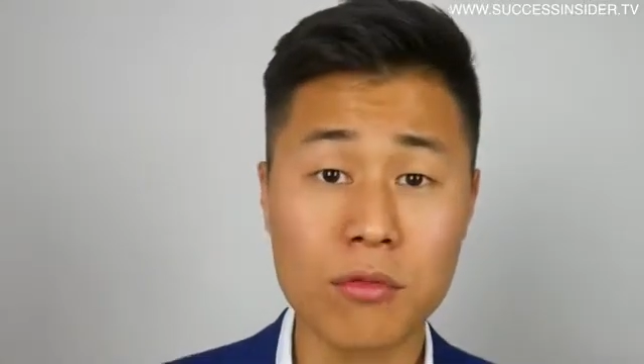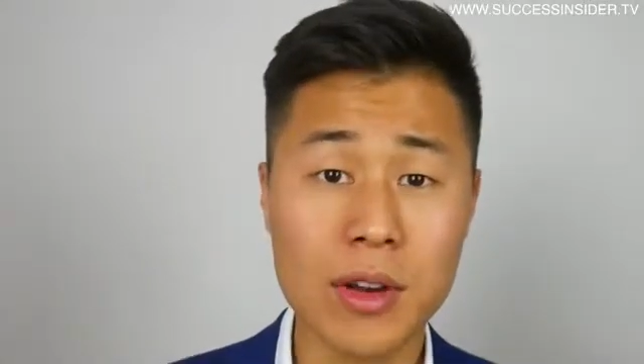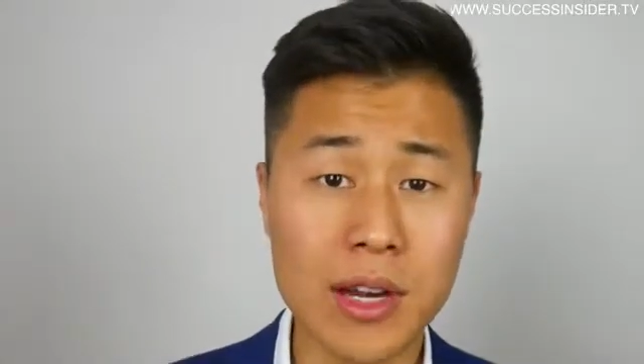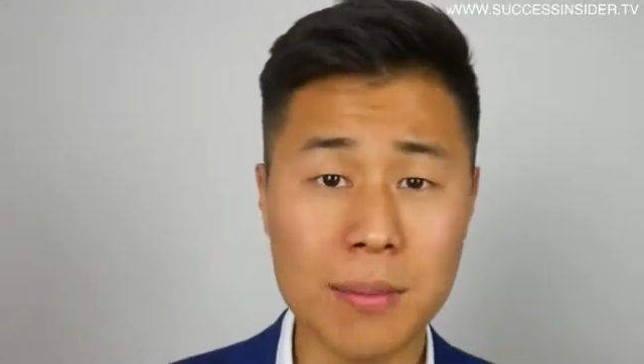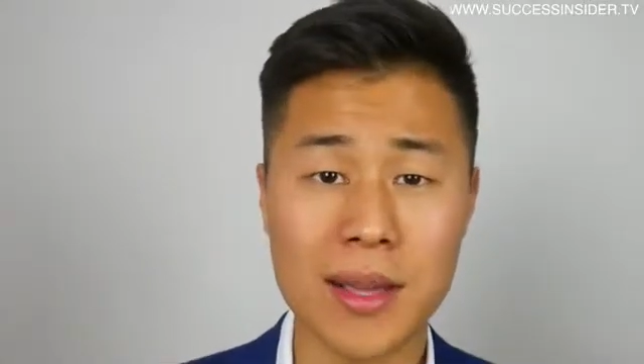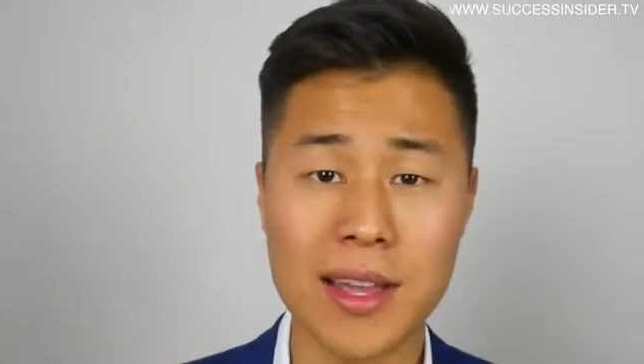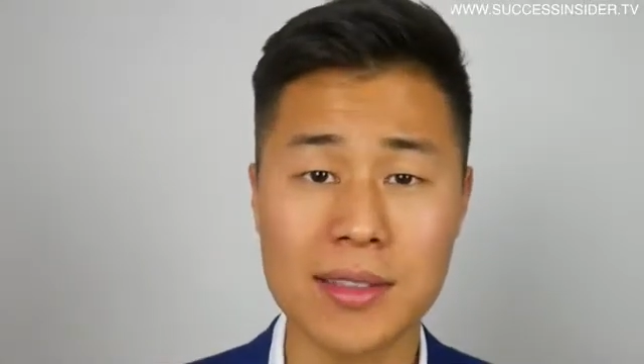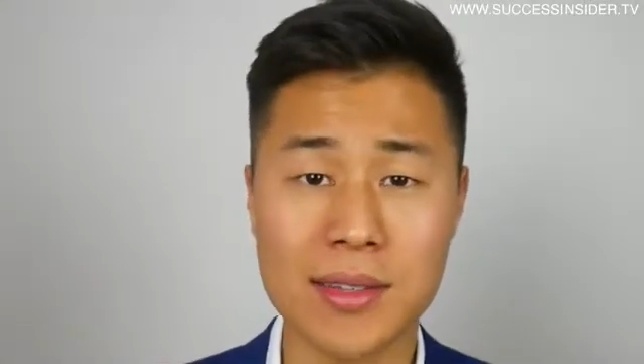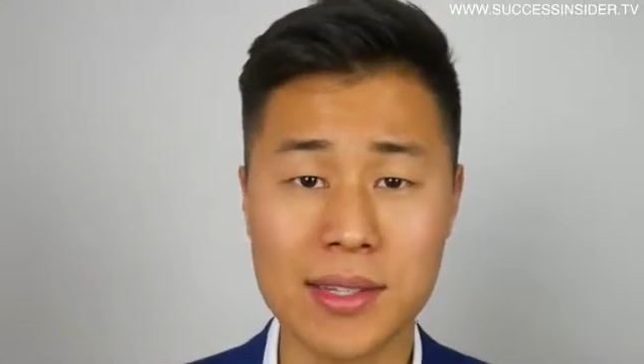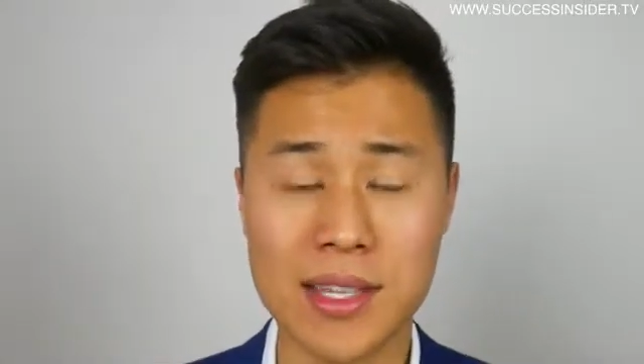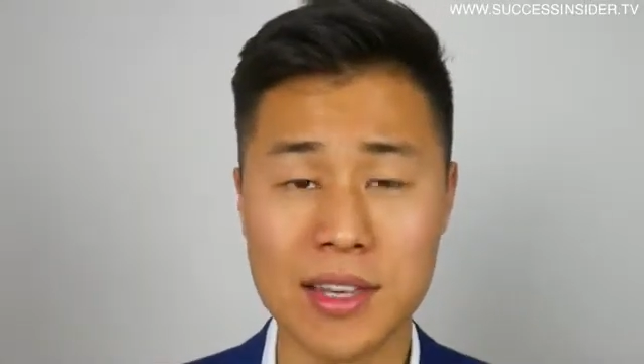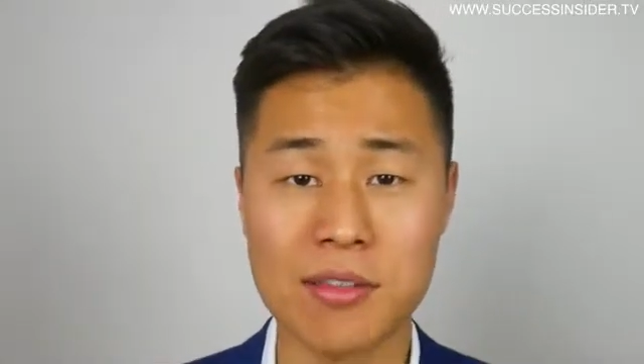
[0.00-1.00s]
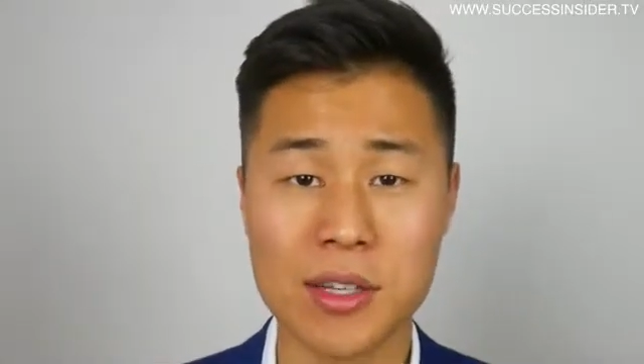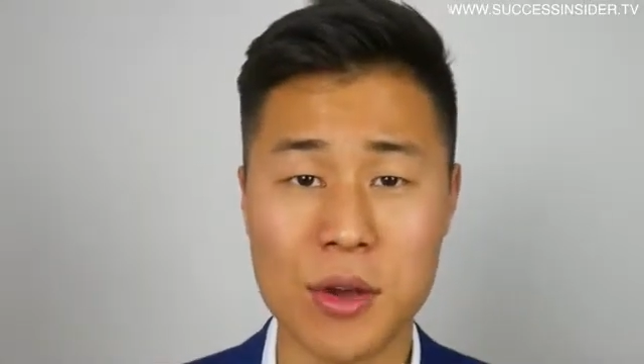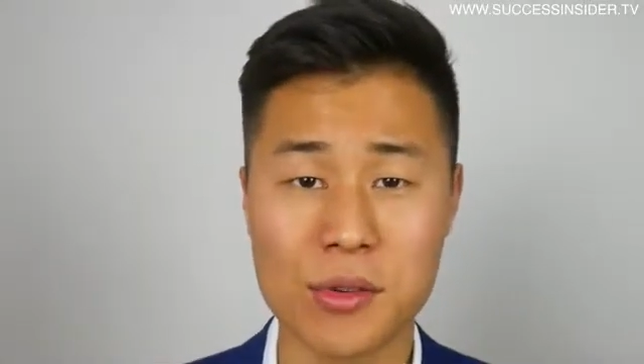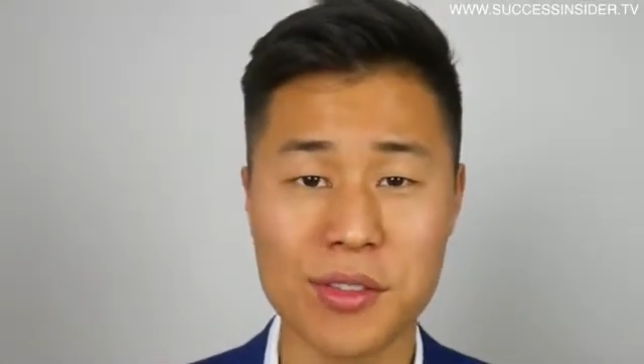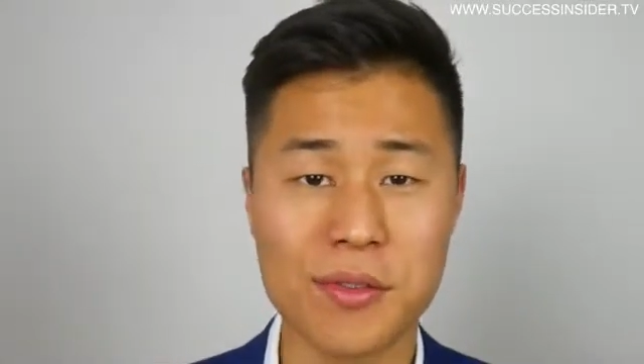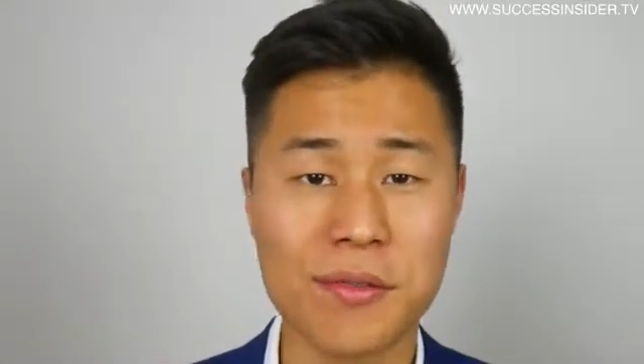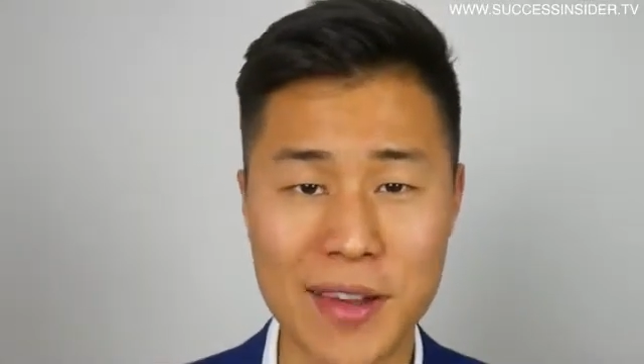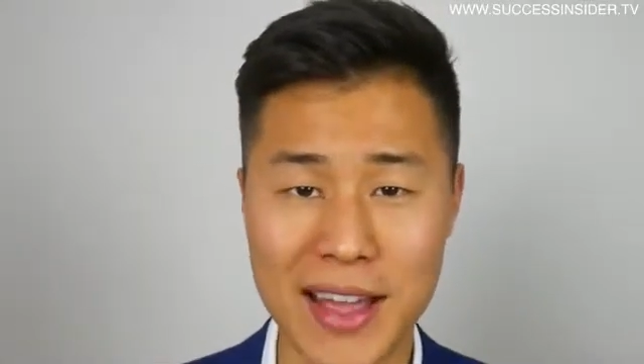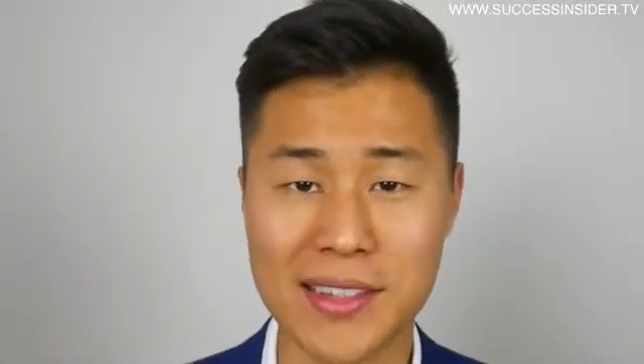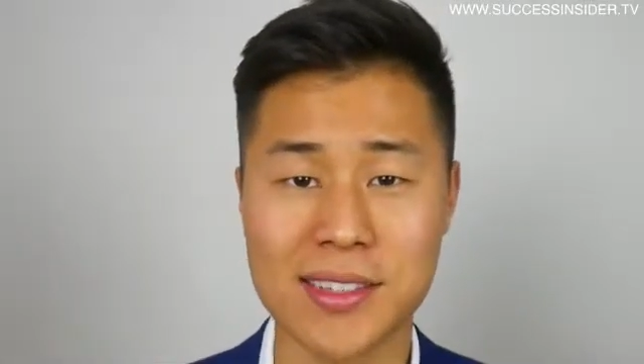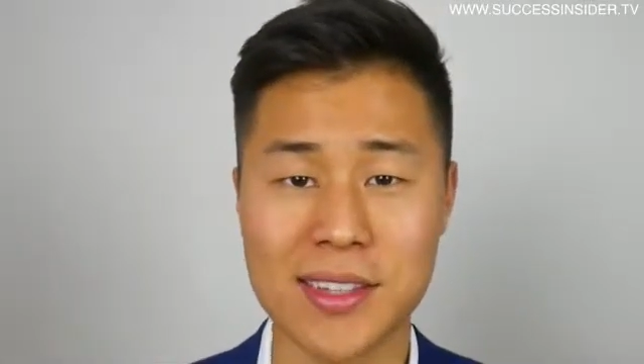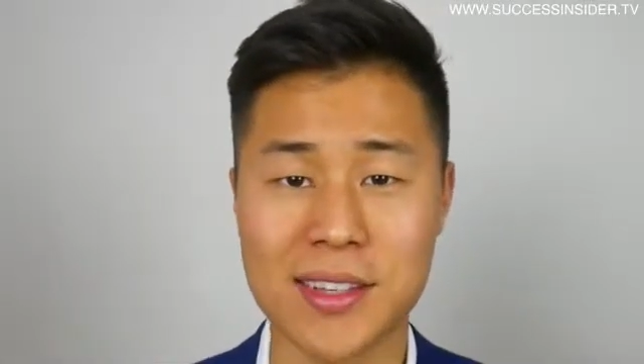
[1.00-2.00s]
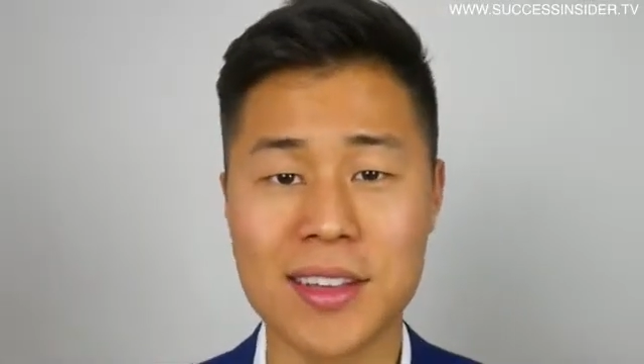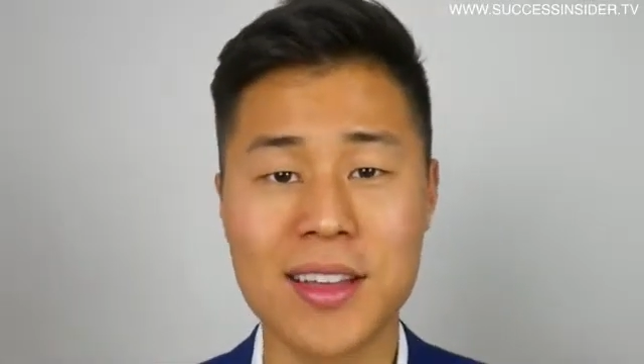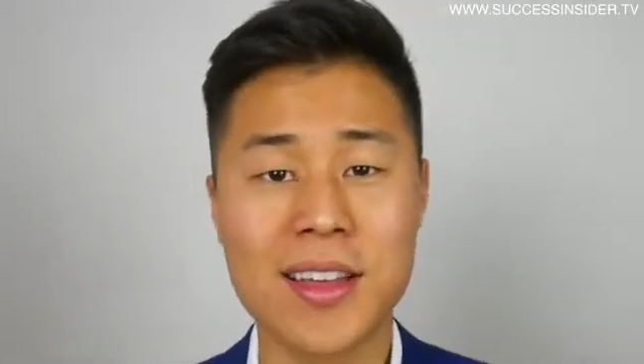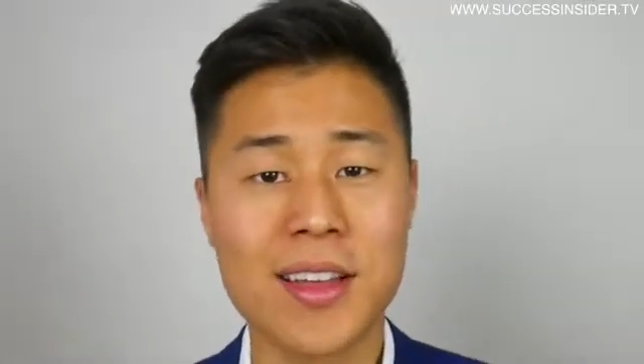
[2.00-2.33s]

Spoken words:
really begin to see results faster.